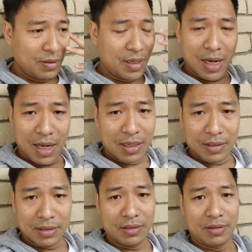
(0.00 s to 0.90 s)

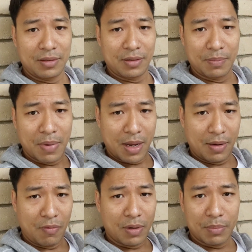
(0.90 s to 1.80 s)
Regardless, you know,
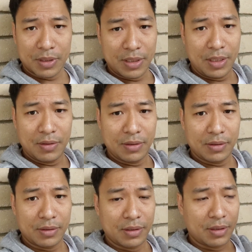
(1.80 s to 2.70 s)
by what
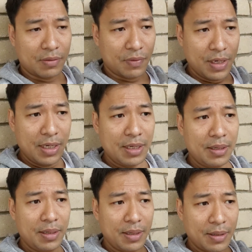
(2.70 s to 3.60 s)
materials,
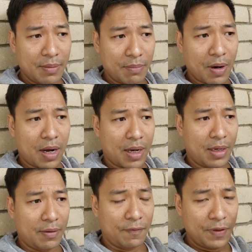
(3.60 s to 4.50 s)
reading
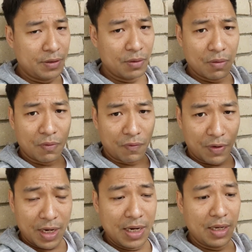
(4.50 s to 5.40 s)
by physical,
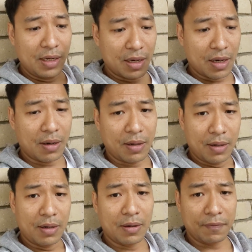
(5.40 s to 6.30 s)
reading a
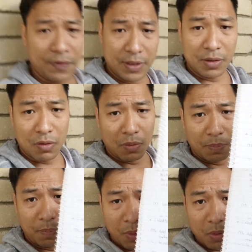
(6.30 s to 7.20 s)
physical
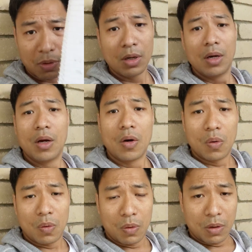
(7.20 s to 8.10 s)
book,
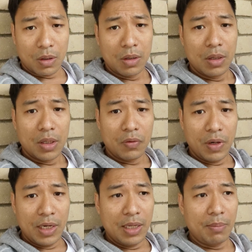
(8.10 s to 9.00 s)
or
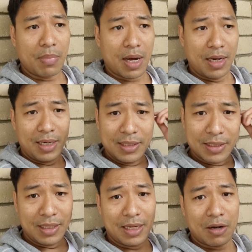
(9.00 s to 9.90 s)
reading by
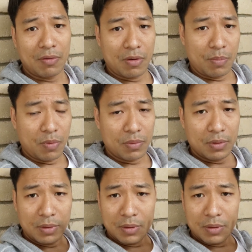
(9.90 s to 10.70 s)
listening audiobook,